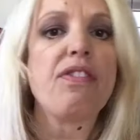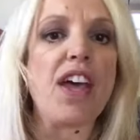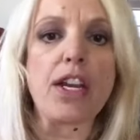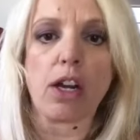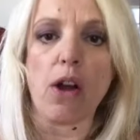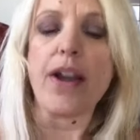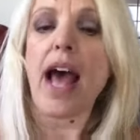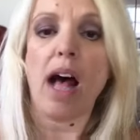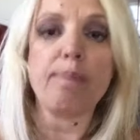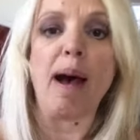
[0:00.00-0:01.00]
that you're going
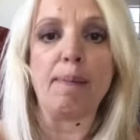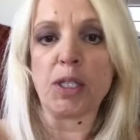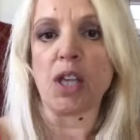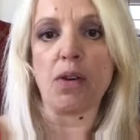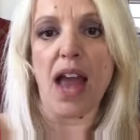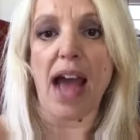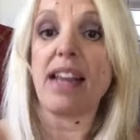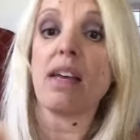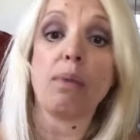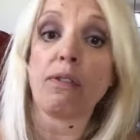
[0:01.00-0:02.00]
to help episode
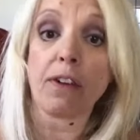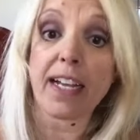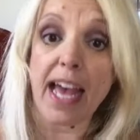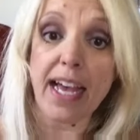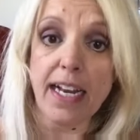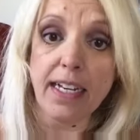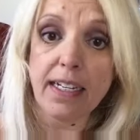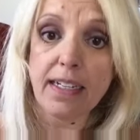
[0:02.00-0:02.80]
9 and that we'll forget?